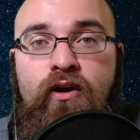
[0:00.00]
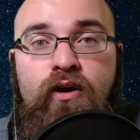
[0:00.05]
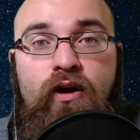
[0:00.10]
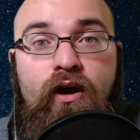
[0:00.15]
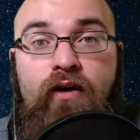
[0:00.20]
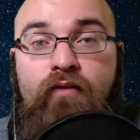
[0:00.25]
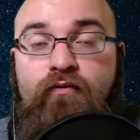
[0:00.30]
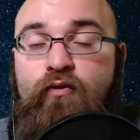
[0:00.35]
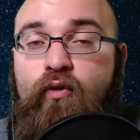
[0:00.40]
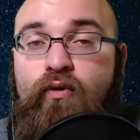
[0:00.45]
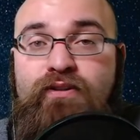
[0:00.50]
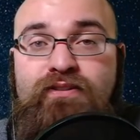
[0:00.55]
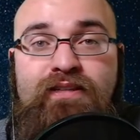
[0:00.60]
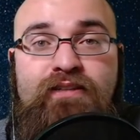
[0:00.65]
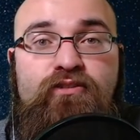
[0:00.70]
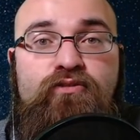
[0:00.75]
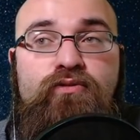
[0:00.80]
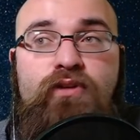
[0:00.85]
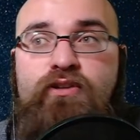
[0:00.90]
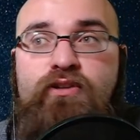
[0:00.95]
Of course, they
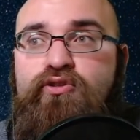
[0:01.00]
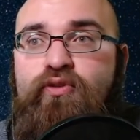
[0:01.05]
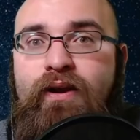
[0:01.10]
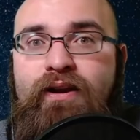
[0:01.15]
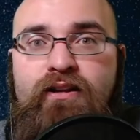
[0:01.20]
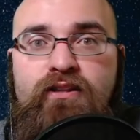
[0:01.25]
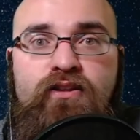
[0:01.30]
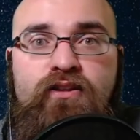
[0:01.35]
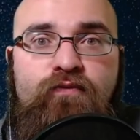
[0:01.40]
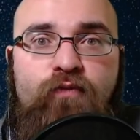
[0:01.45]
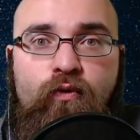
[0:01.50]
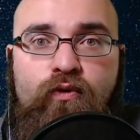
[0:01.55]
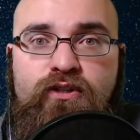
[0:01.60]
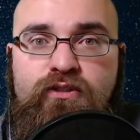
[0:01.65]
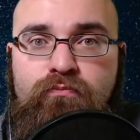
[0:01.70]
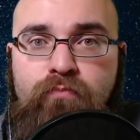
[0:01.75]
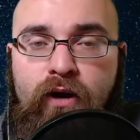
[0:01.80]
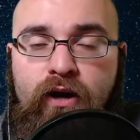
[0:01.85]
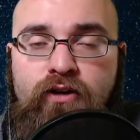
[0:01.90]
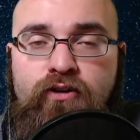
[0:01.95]
traded
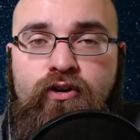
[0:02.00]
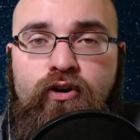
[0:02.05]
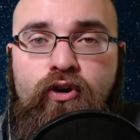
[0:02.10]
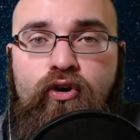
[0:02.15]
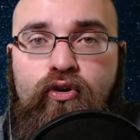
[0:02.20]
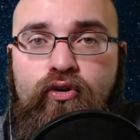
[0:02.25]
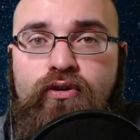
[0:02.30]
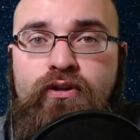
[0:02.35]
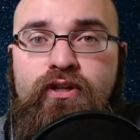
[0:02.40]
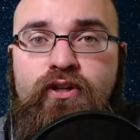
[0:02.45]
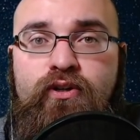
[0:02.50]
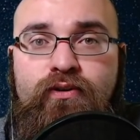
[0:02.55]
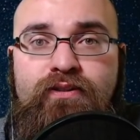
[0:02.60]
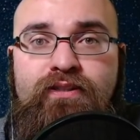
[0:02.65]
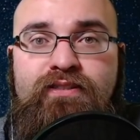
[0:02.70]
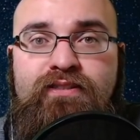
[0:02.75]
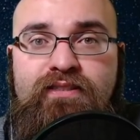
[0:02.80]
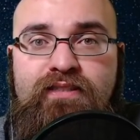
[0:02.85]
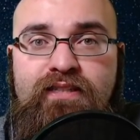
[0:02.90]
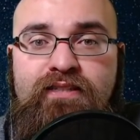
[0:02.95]
DeForest Buckner earlier in the
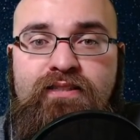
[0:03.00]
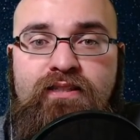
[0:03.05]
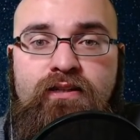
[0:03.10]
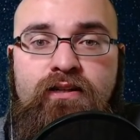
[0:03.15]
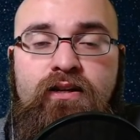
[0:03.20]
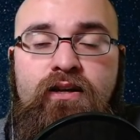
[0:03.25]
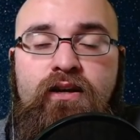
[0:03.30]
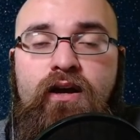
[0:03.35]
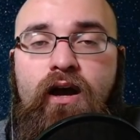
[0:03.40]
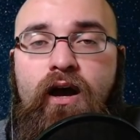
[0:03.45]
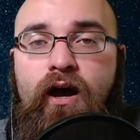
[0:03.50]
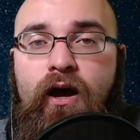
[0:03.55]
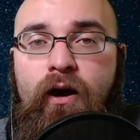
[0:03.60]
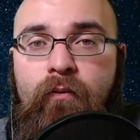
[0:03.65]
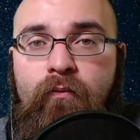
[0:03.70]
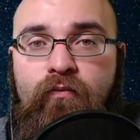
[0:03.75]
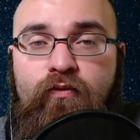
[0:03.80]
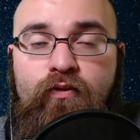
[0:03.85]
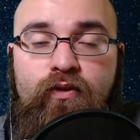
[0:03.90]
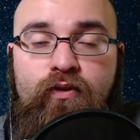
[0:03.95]
season
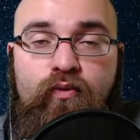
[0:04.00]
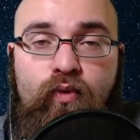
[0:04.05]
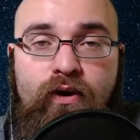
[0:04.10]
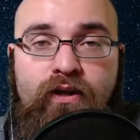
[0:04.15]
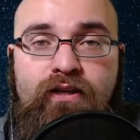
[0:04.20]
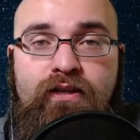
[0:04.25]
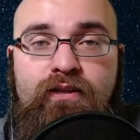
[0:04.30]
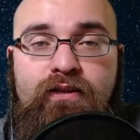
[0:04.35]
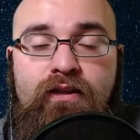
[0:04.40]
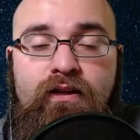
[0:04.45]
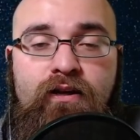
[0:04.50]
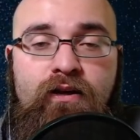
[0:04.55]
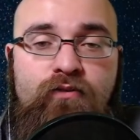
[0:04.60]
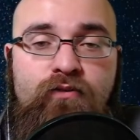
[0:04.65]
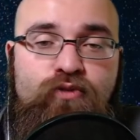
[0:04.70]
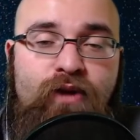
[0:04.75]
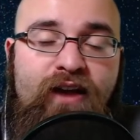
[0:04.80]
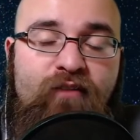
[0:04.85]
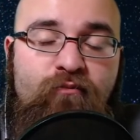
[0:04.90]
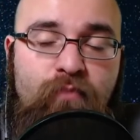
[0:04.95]
for the rookie
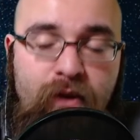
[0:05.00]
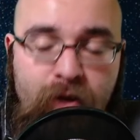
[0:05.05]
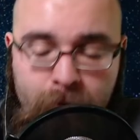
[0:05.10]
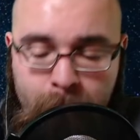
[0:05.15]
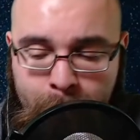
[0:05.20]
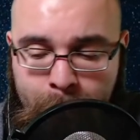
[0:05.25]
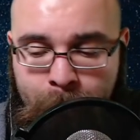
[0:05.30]
draft pick.